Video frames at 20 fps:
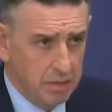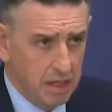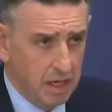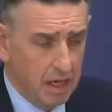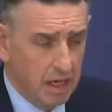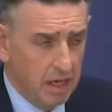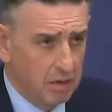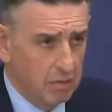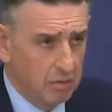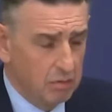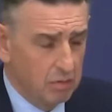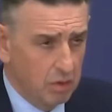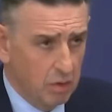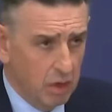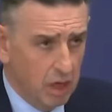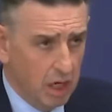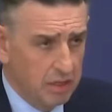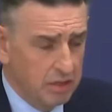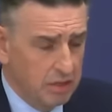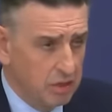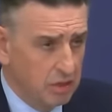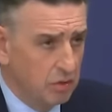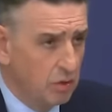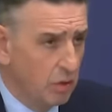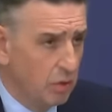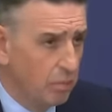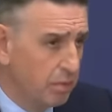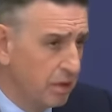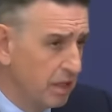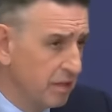Beer, I do
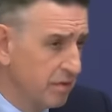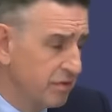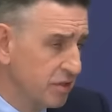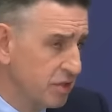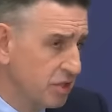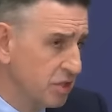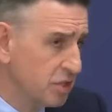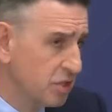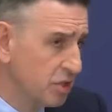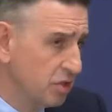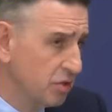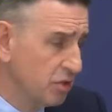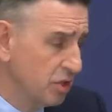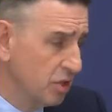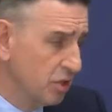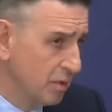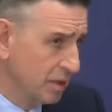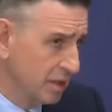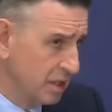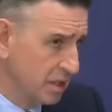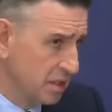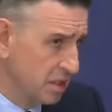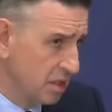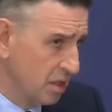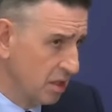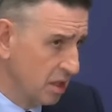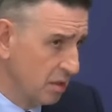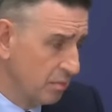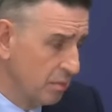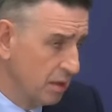not believe Fujitsu knew at the
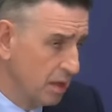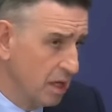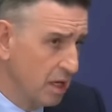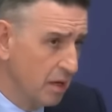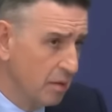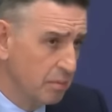time,